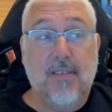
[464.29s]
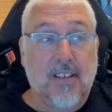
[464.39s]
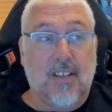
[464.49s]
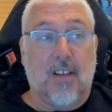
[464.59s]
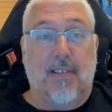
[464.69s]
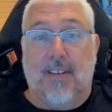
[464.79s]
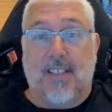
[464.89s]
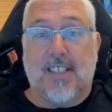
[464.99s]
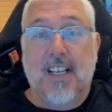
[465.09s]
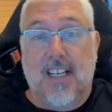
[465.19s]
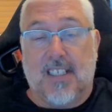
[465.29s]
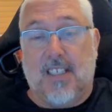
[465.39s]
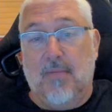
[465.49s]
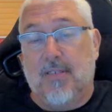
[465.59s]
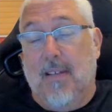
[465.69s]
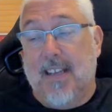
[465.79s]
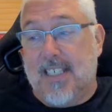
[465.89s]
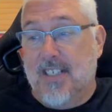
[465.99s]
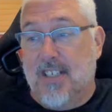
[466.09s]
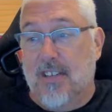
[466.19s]
Got to be honest. As someone who makes
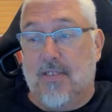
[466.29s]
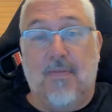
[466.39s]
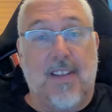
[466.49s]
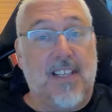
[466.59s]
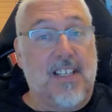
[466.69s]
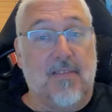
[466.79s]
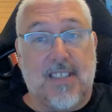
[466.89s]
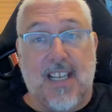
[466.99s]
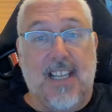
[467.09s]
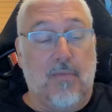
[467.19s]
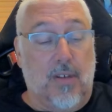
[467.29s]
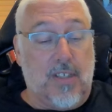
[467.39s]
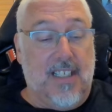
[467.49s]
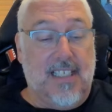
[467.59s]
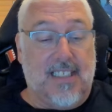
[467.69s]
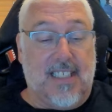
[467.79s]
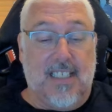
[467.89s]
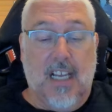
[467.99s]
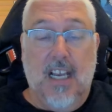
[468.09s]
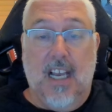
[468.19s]
these YouTube videos, I'm sitting there watching these things,
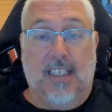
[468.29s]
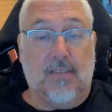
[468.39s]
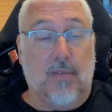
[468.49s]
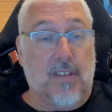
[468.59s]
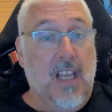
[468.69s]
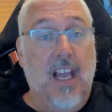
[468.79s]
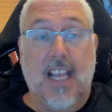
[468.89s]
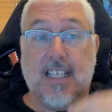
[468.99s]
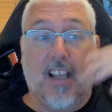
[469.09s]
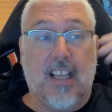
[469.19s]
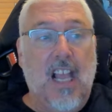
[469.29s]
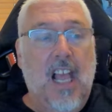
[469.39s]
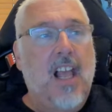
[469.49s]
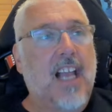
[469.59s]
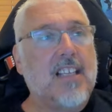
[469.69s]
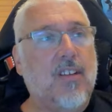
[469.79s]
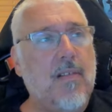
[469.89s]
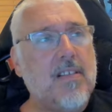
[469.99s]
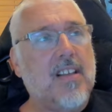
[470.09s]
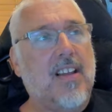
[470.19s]
and it's what it's like. A, it's
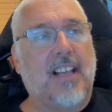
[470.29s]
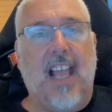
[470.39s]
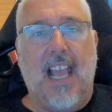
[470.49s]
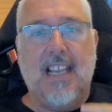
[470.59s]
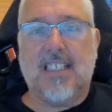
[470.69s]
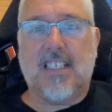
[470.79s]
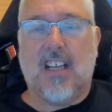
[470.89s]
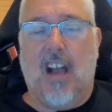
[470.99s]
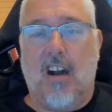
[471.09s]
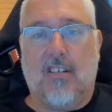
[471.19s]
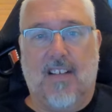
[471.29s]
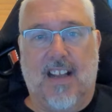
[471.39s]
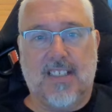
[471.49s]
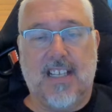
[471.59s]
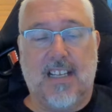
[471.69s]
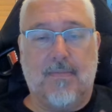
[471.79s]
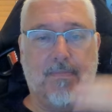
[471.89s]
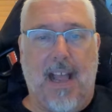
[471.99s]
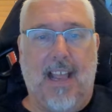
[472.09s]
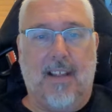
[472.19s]
almost like an endless car crash, isn't it? It's
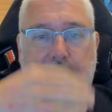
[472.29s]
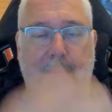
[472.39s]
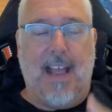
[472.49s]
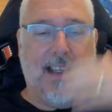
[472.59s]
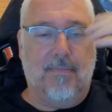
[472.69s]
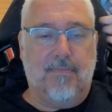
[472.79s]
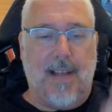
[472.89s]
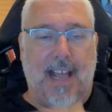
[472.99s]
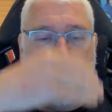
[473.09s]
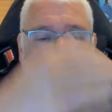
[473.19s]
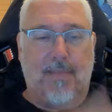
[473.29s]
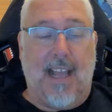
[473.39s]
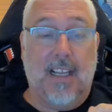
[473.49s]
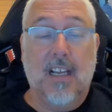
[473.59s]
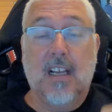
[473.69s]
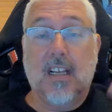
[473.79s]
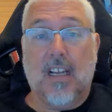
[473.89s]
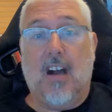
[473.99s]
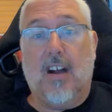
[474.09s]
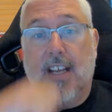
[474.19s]
bang, bang, bang, bang.
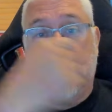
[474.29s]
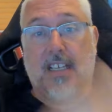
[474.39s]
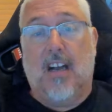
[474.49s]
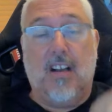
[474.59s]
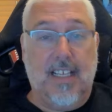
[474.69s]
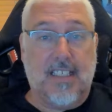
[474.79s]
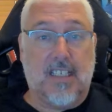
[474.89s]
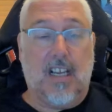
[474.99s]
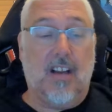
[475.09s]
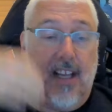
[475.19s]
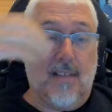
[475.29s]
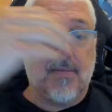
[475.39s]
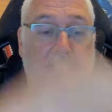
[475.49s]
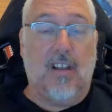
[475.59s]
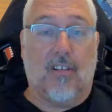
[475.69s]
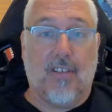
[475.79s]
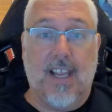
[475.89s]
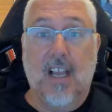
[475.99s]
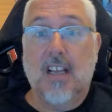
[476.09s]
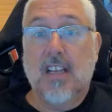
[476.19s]
Car hits car hits car. Here comes a lorry.
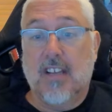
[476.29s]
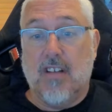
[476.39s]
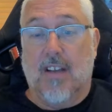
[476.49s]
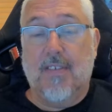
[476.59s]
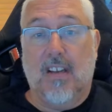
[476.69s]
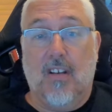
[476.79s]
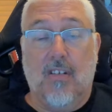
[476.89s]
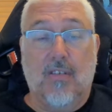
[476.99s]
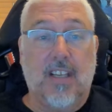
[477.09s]
You're driving along.